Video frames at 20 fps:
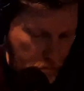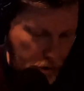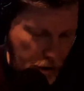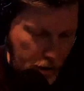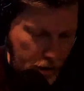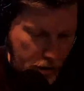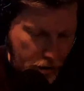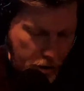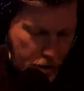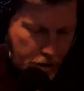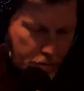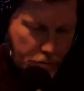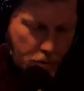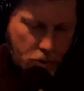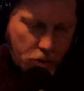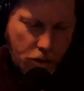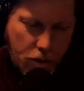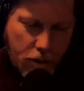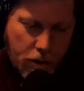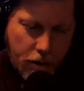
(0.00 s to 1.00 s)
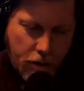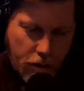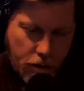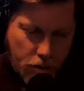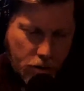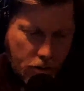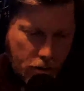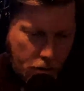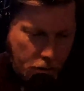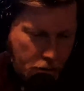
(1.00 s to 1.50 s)
Main State Music
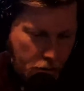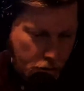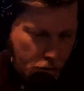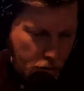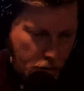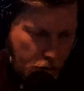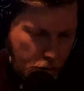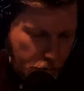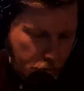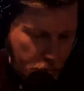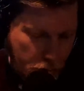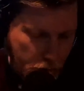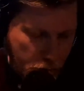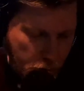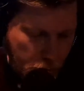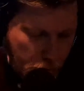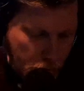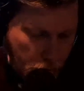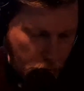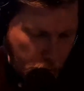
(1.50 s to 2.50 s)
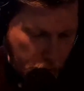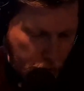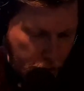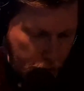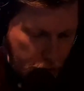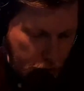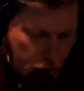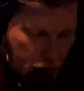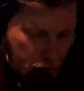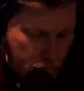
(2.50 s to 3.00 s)
Theater in Brunswick.
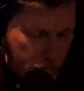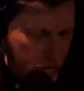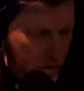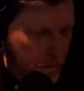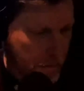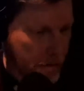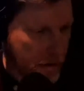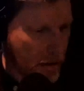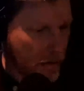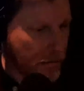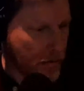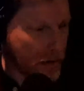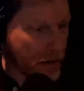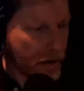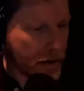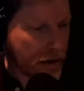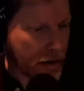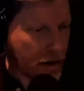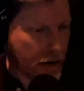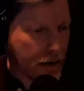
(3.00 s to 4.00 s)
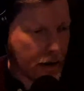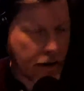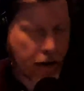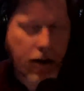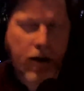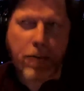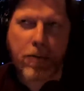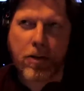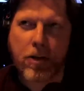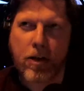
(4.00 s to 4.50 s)
Okay. Yeah, I'm definitely. I
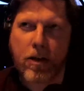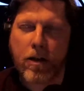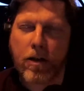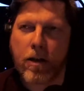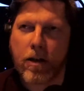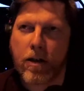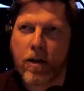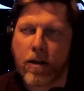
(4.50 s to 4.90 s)
think I'm seeing